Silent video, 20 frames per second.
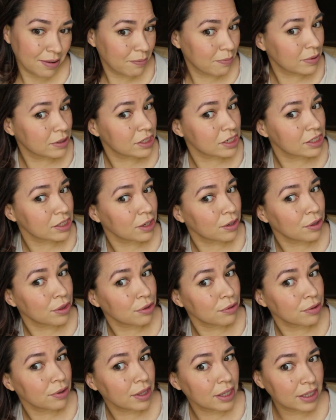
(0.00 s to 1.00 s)
But just go
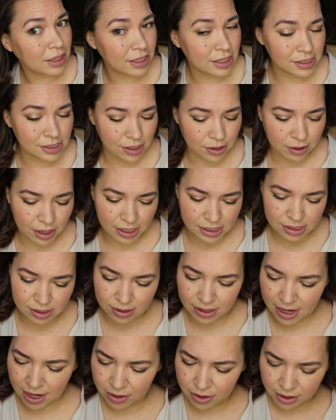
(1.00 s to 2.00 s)
through it like this. Okay, so
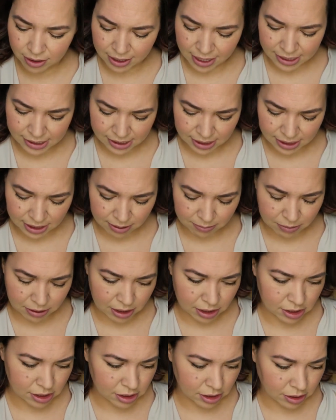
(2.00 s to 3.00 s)
now the last thing I'm going
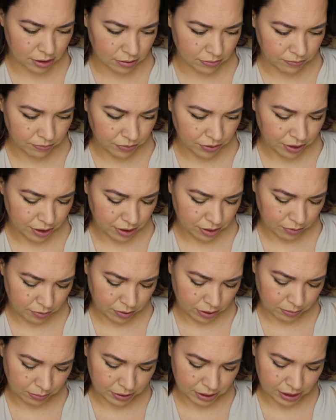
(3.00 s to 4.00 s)
to do, we're
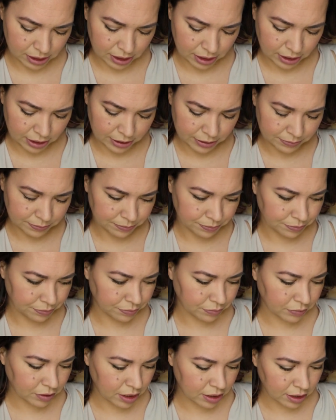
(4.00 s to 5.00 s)
almost done here,
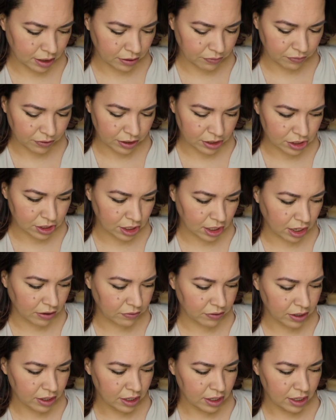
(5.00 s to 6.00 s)
and then I'll finish it off,
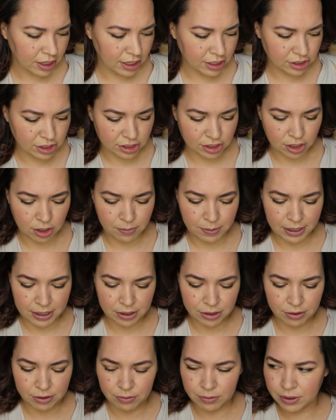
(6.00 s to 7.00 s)
is just go back
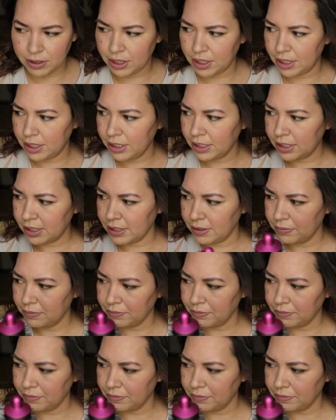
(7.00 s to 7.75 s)
through with this.